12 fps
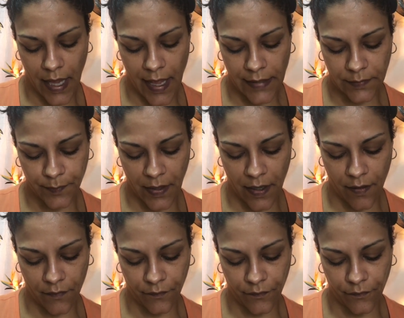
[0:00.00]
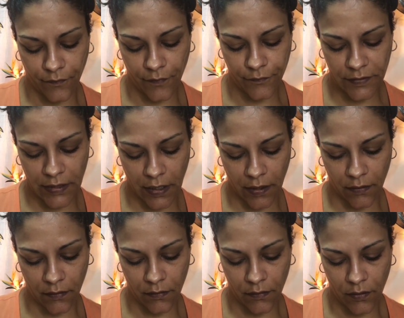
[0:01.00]
SPF
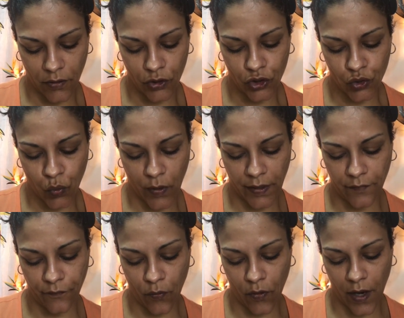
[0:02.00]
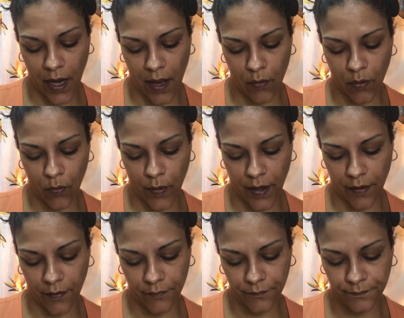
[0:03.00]
15 24 hour
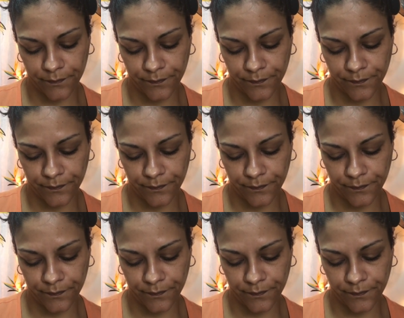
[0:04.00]
wear